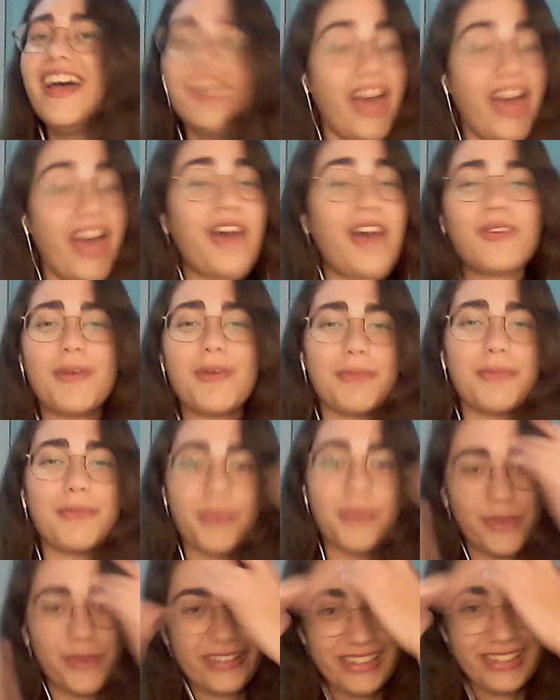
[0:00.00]
Now I
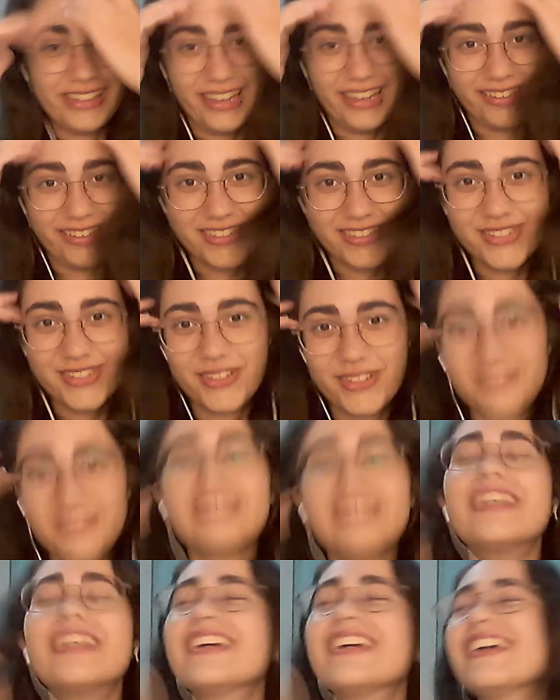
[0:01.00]
remember why I liked the
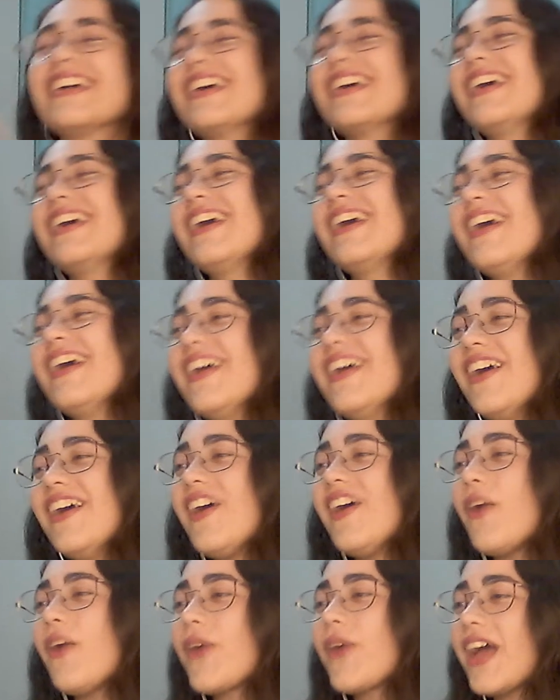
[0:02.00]
song.
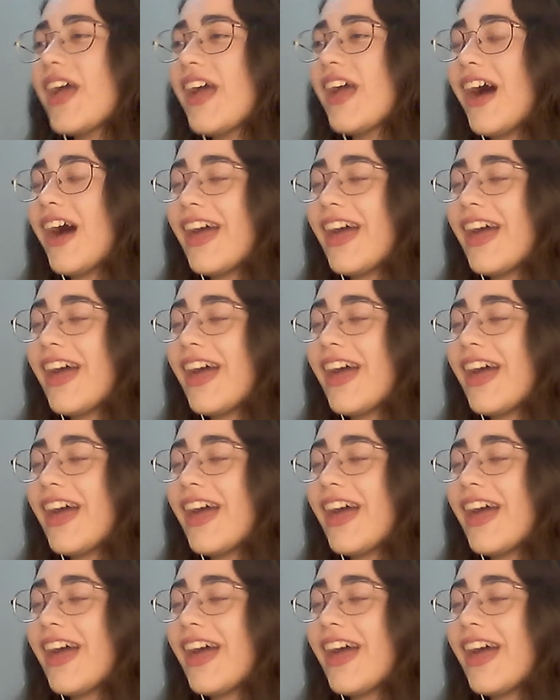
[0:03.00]
Okay,